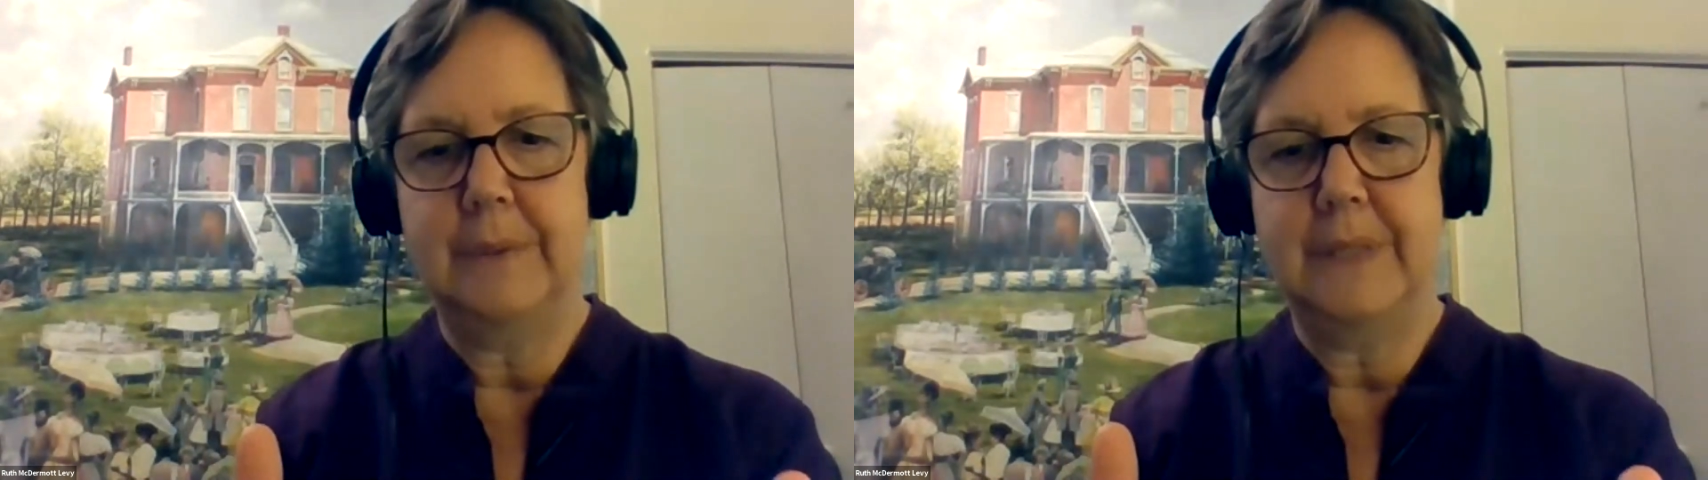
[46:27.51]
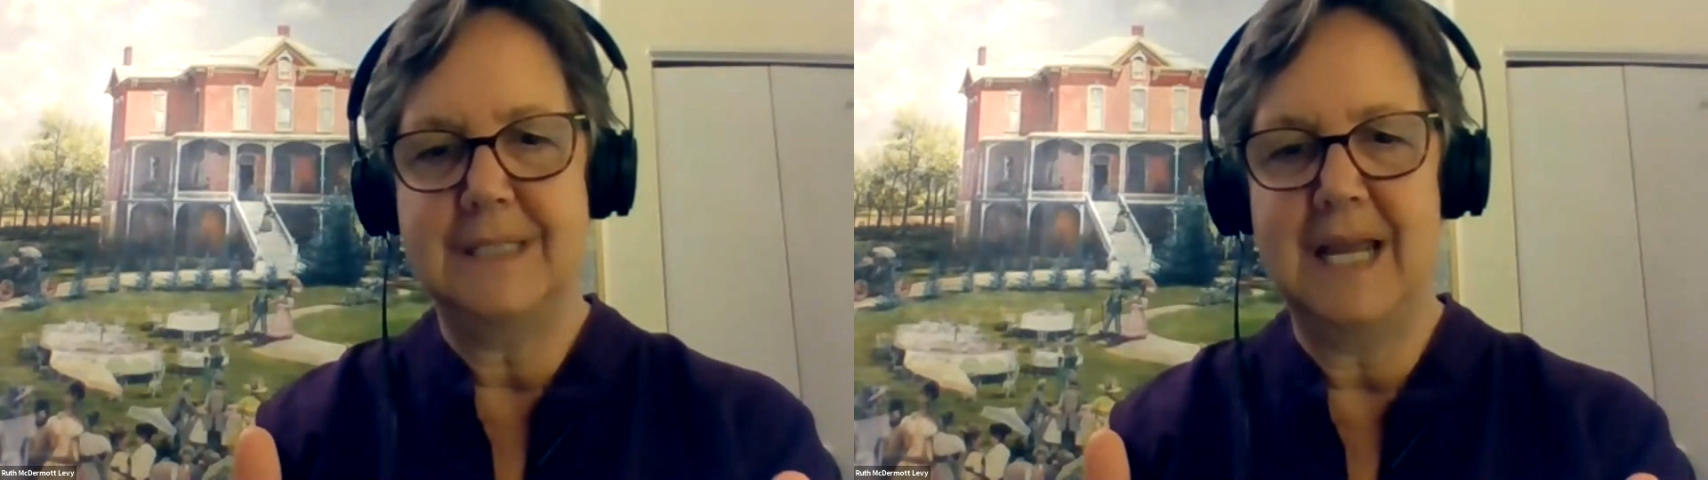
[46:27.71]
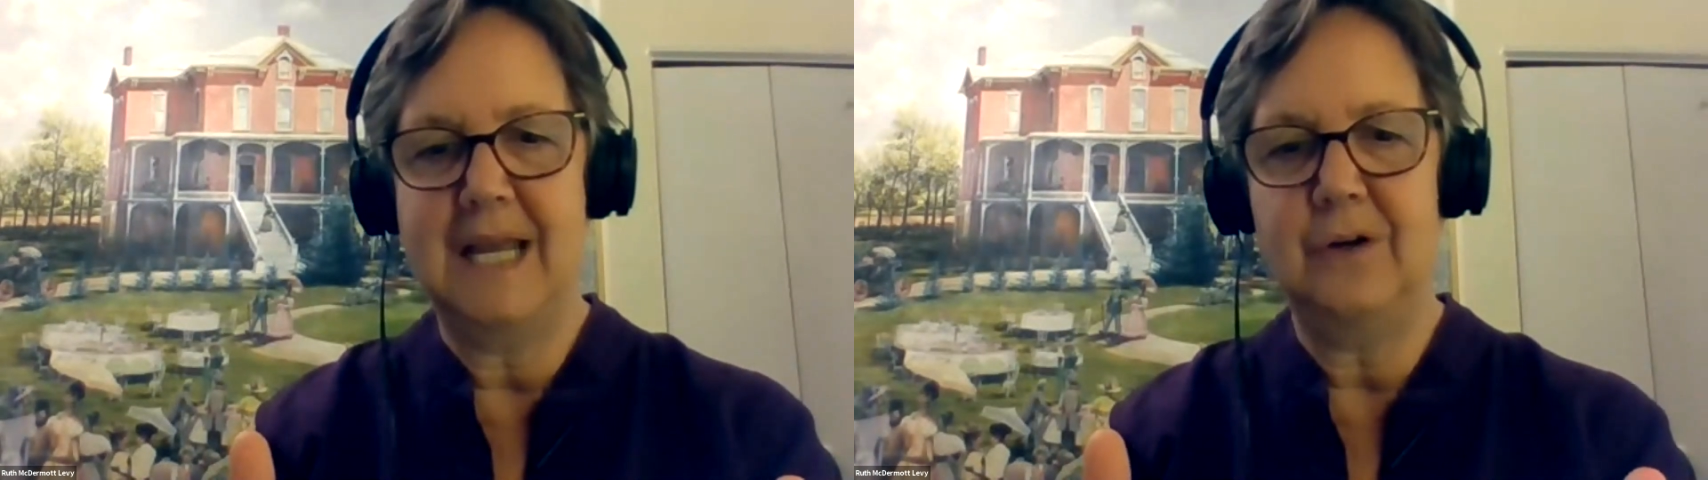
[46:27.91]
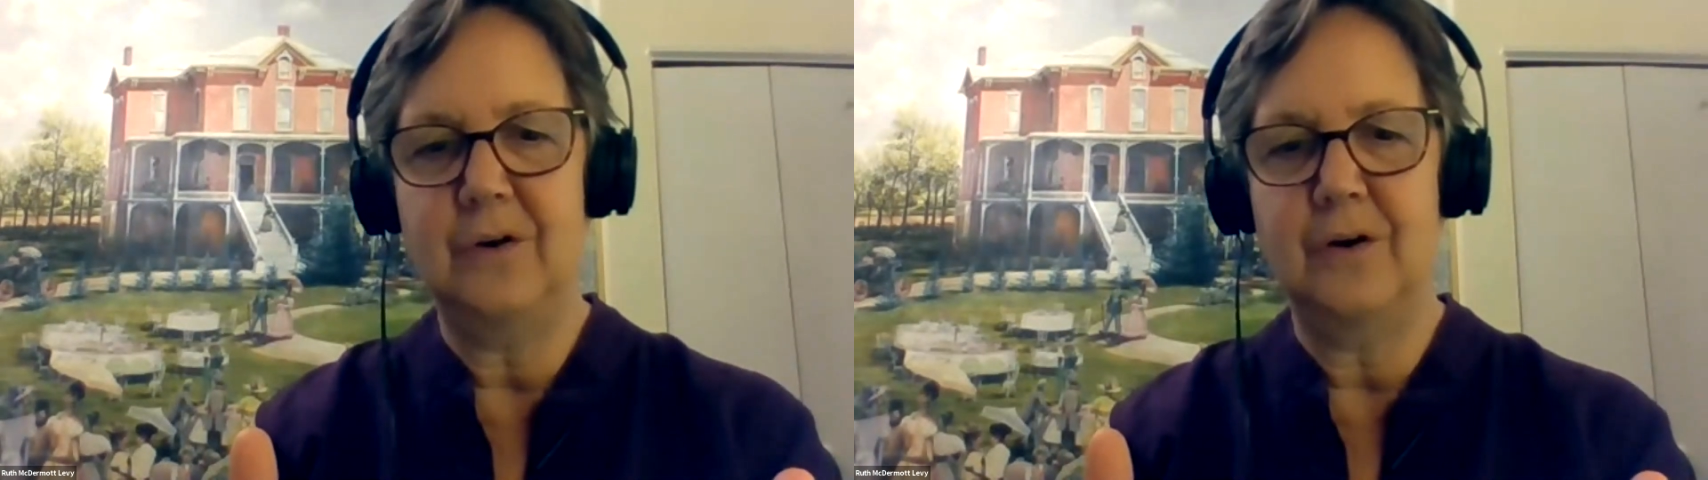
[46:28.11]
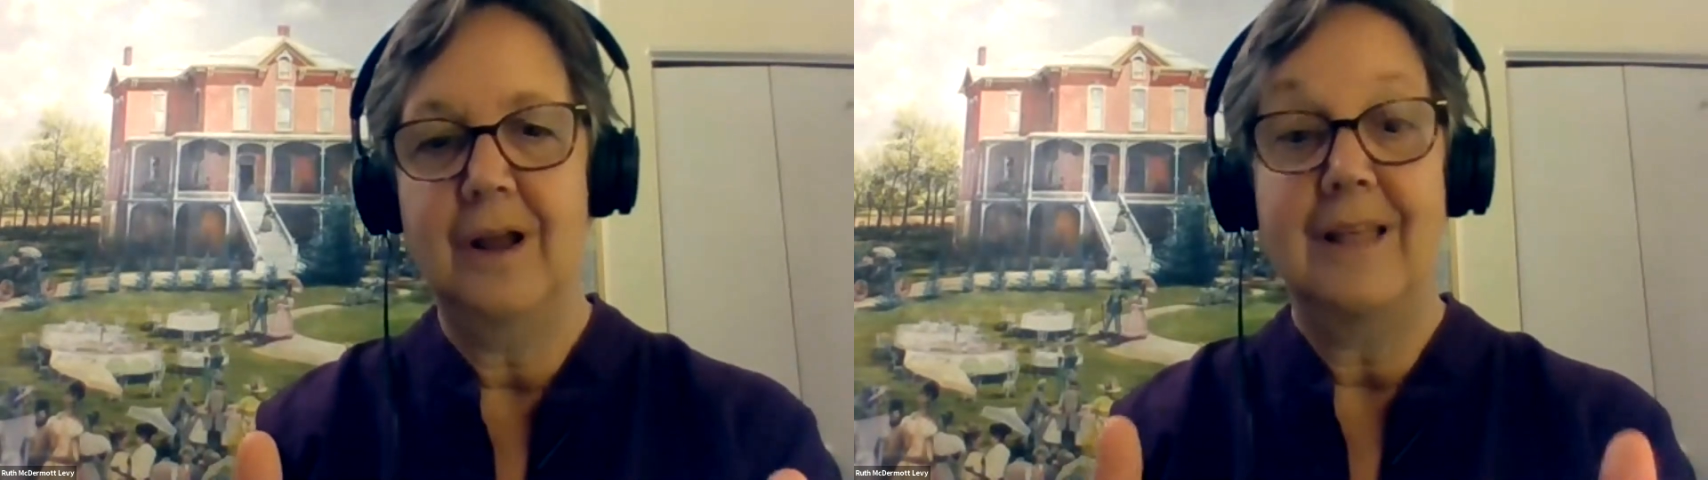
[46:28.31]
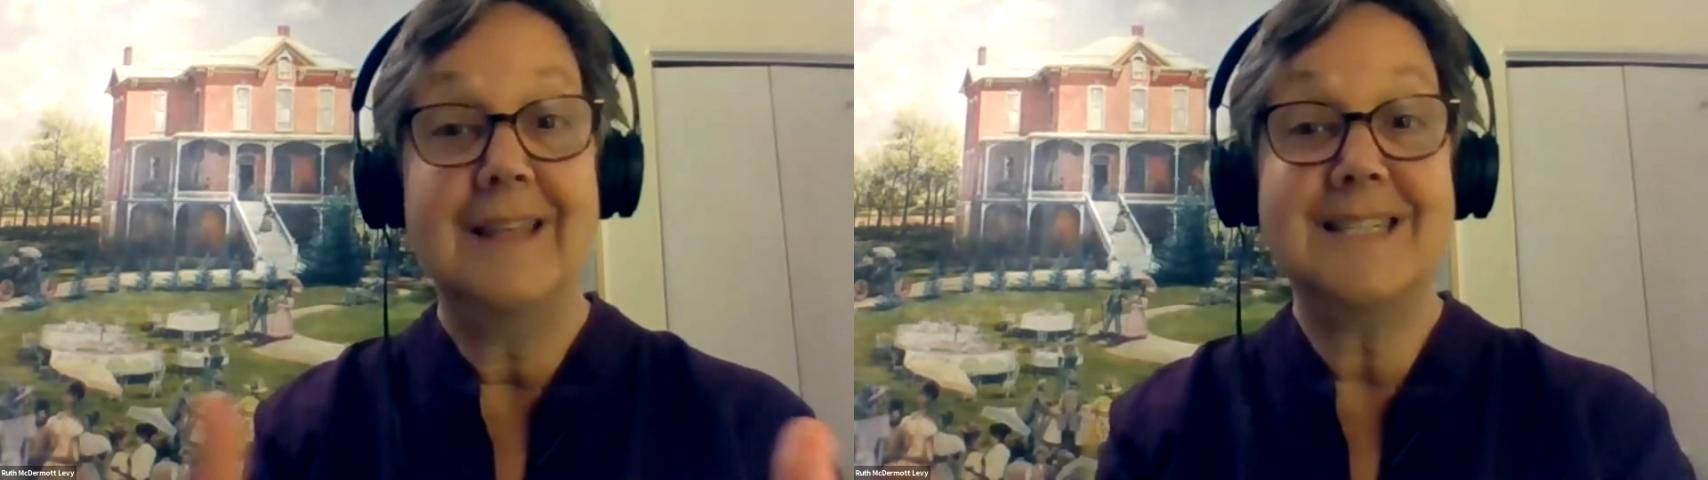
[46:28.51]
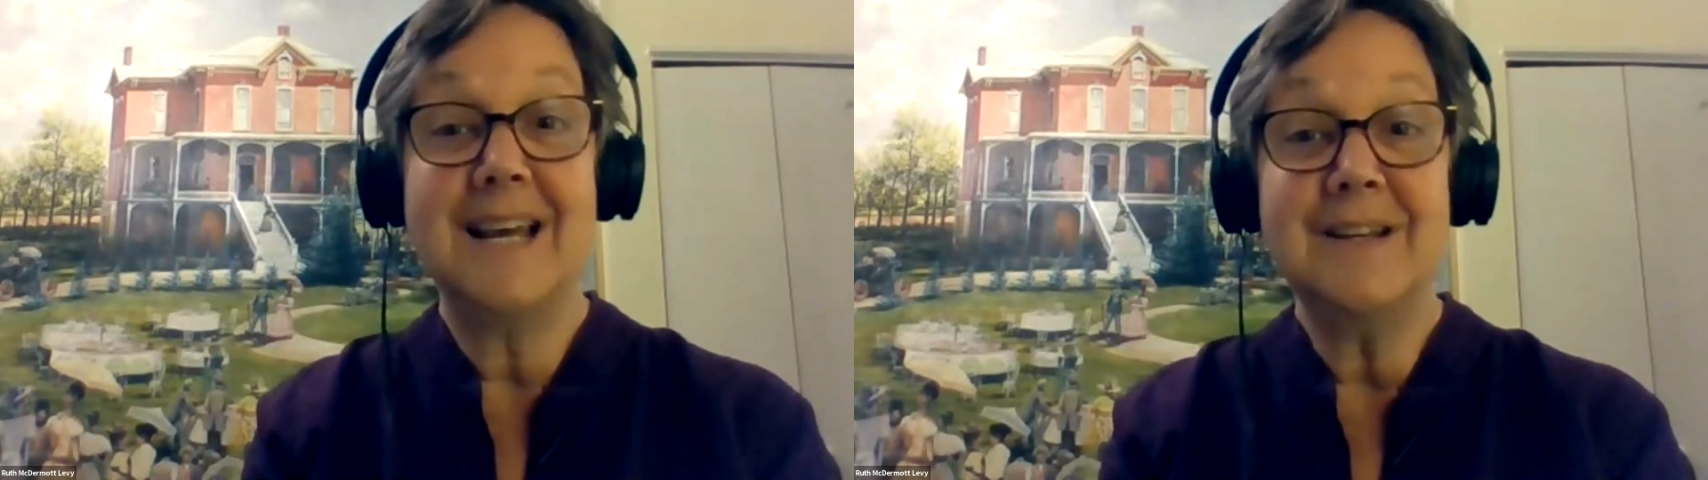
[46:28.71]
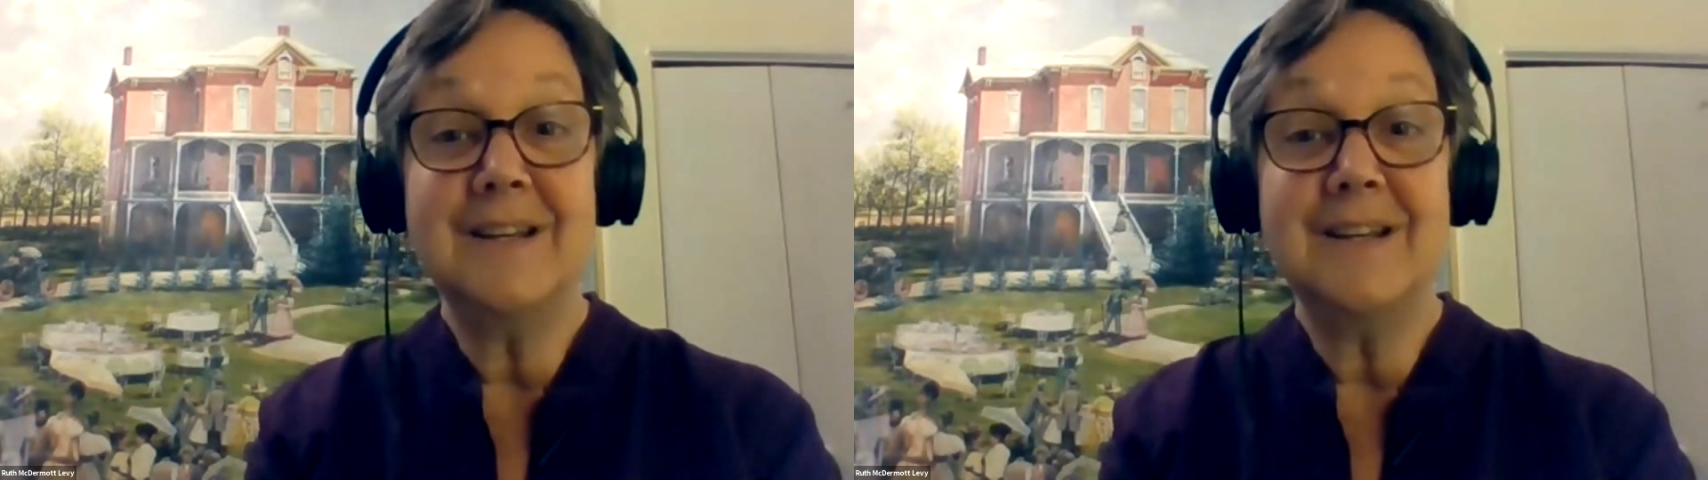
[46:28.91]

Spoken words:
container that